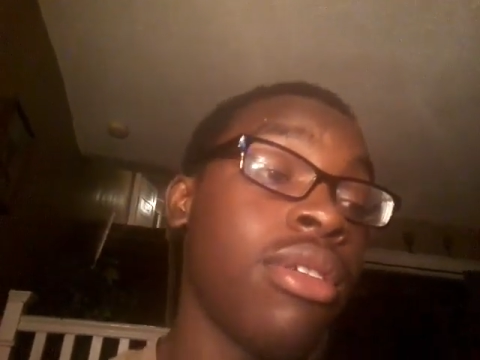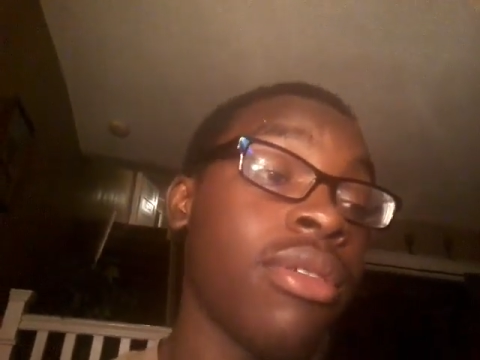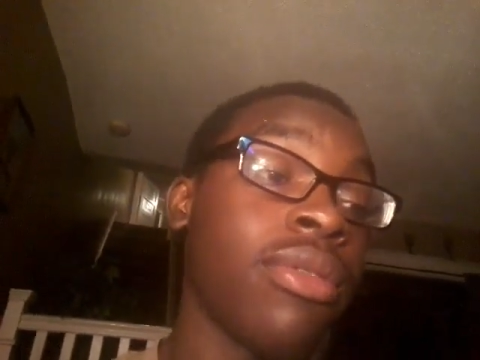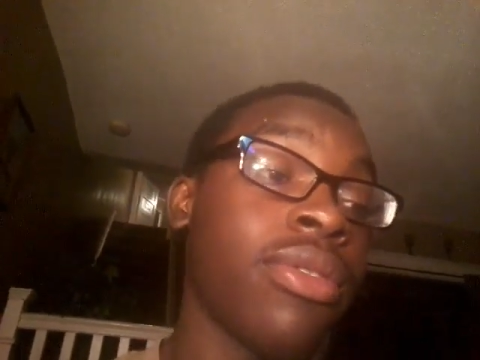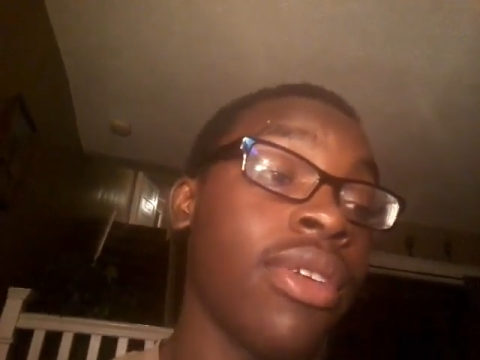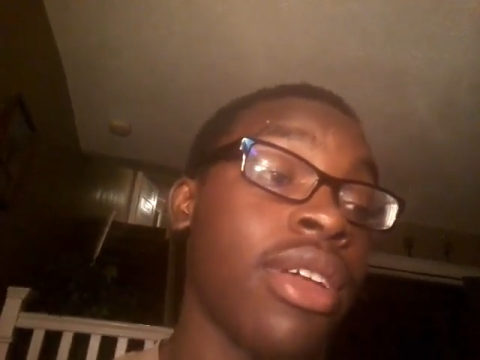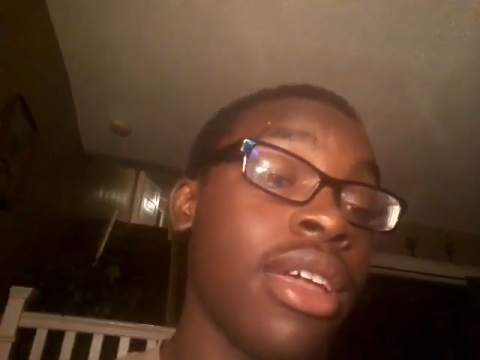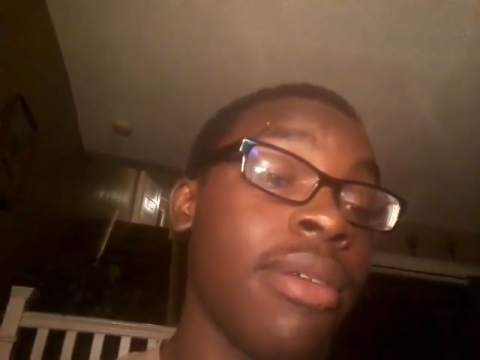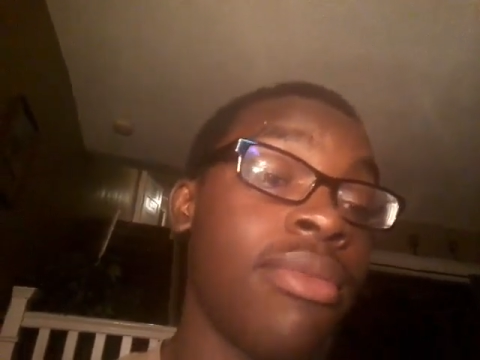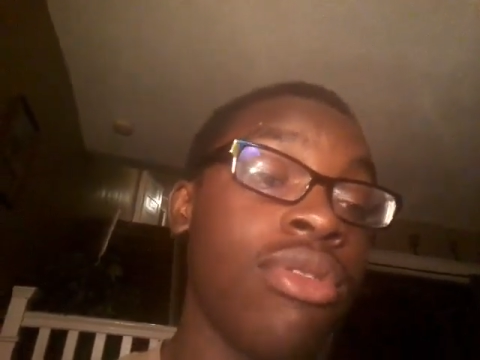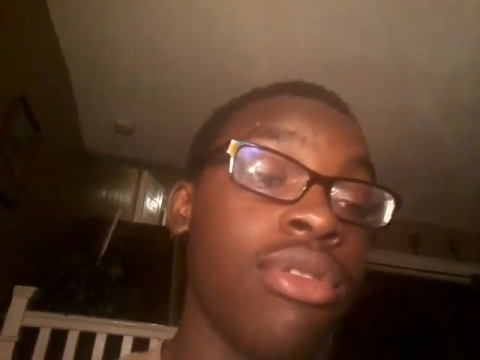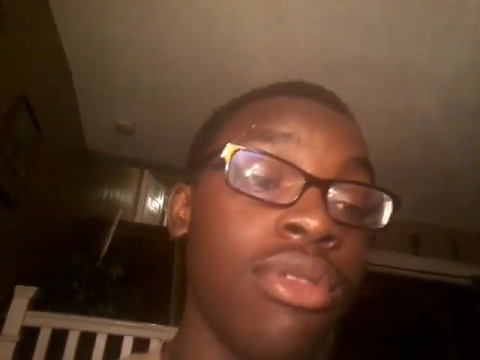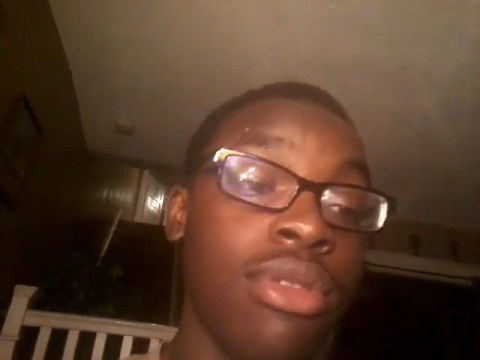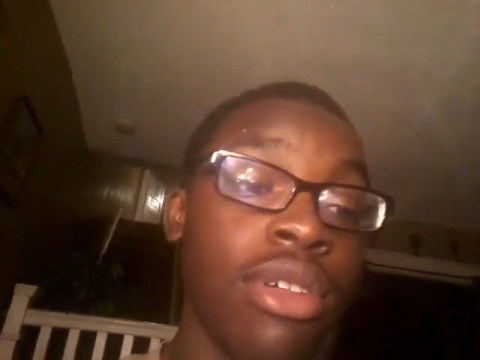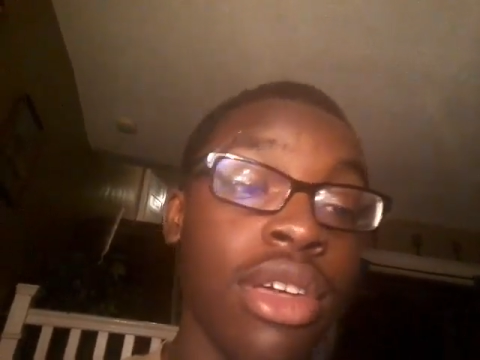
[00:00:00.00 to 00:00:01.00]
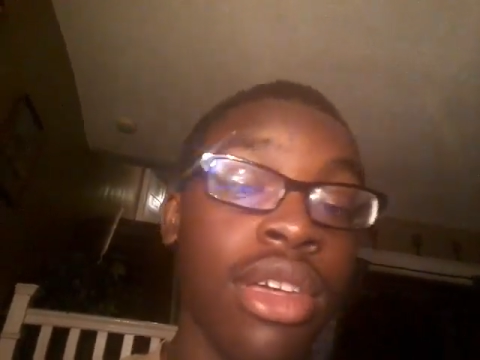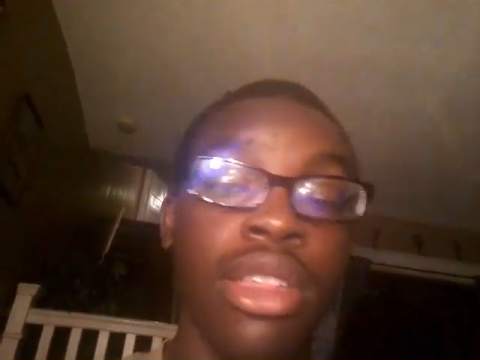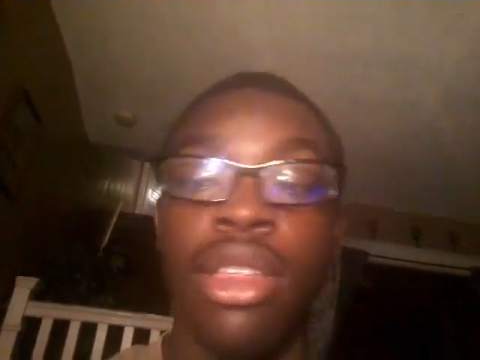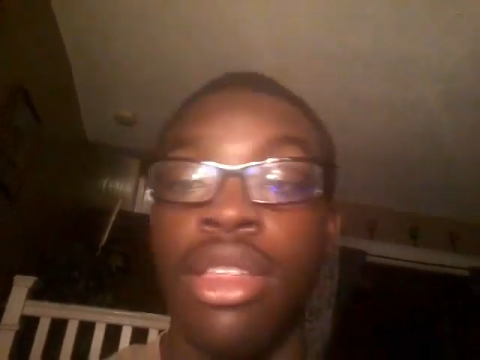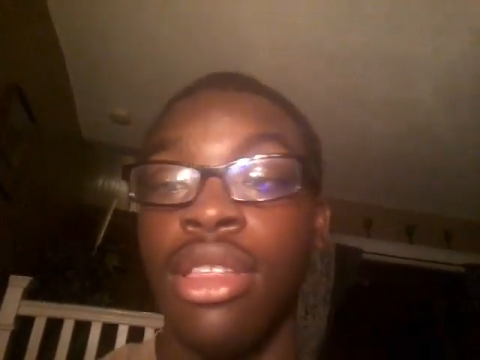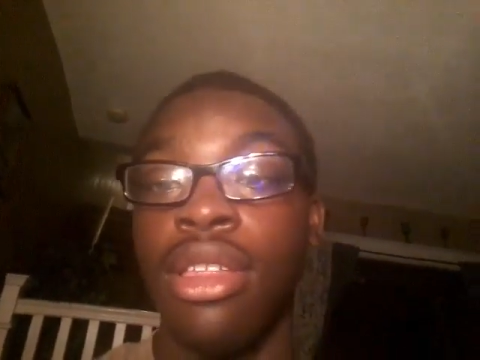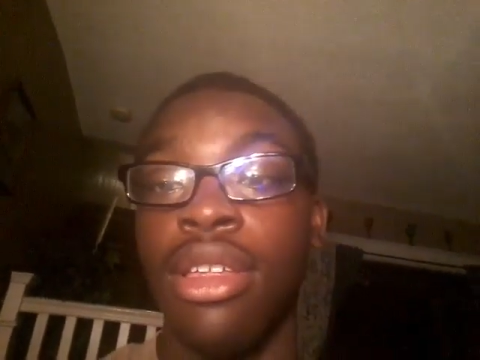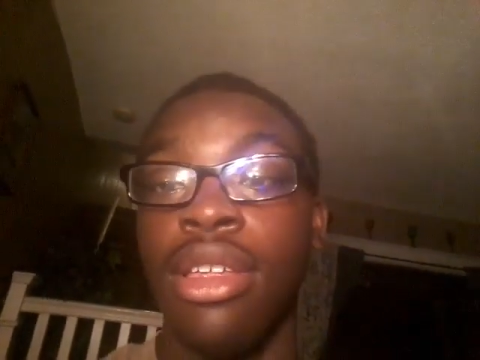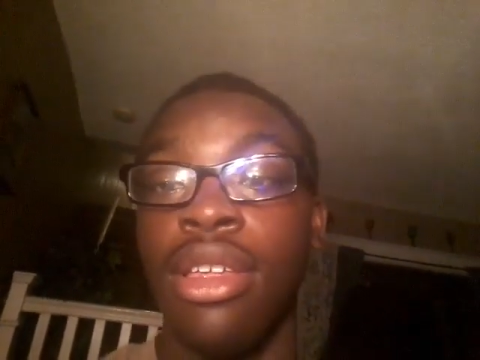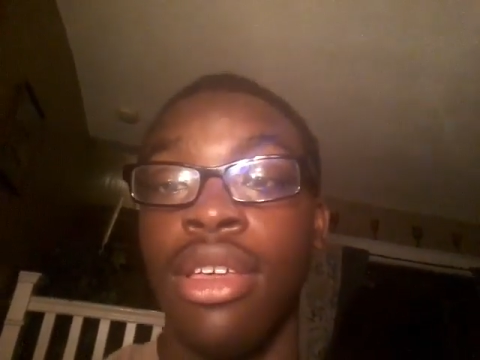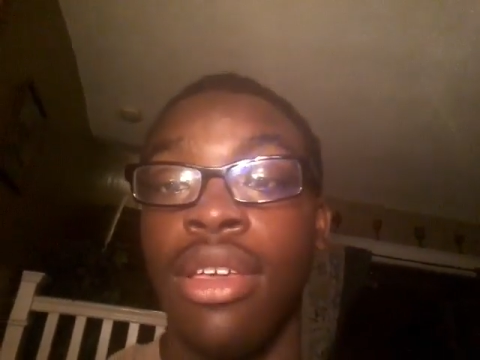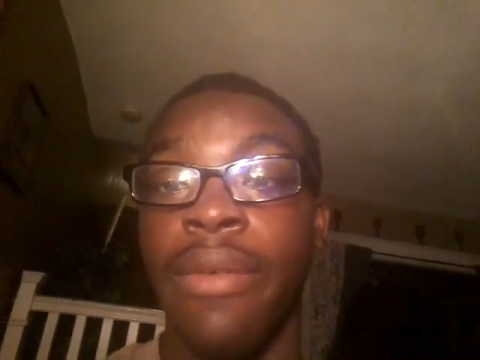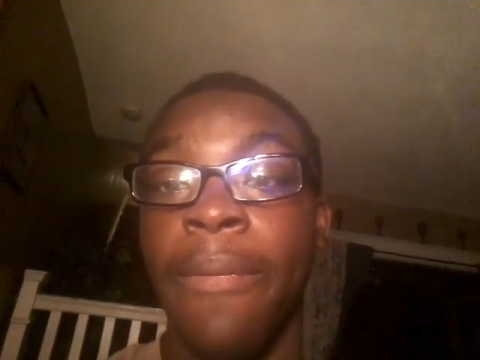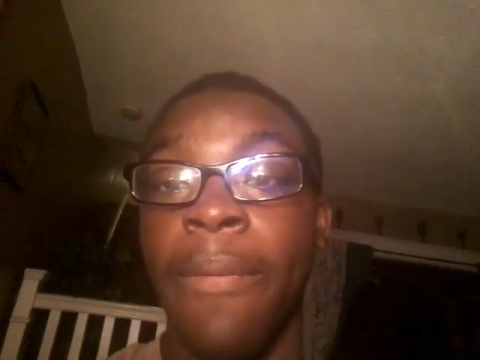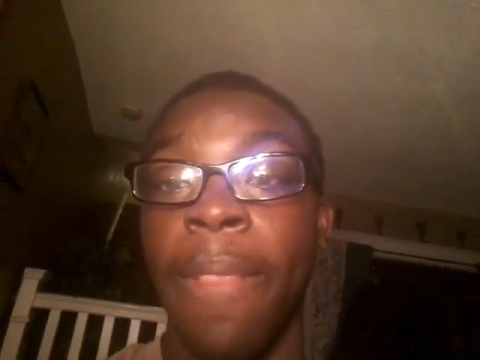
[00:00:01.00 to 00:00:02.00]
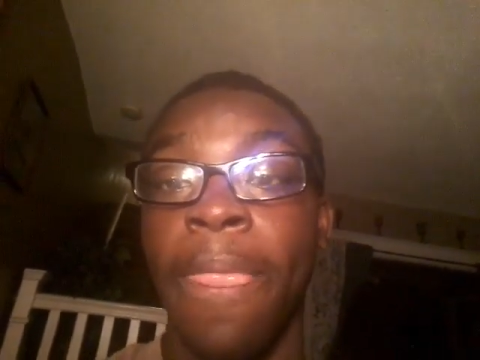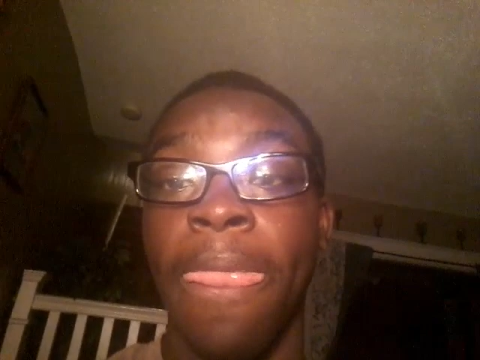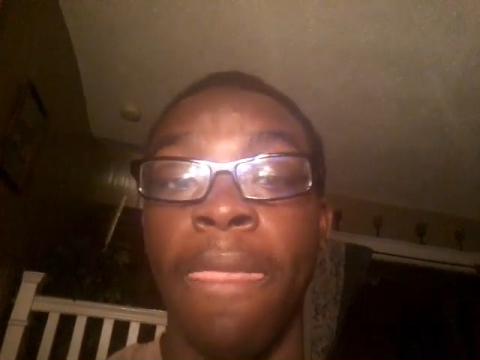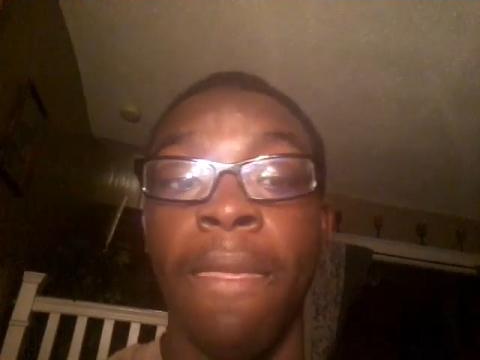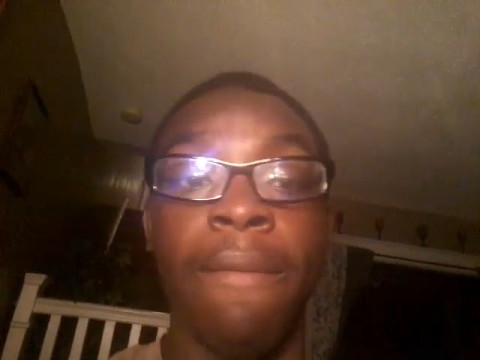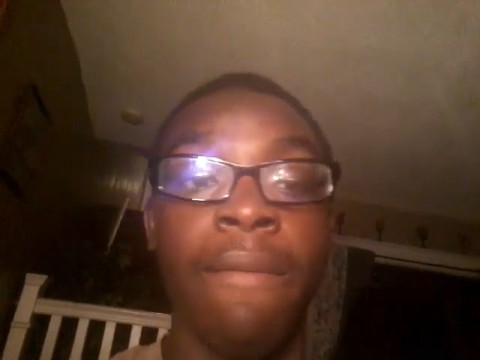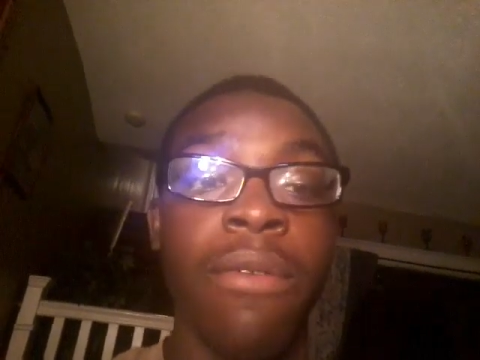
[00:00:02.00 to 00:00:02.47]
for game two, like, of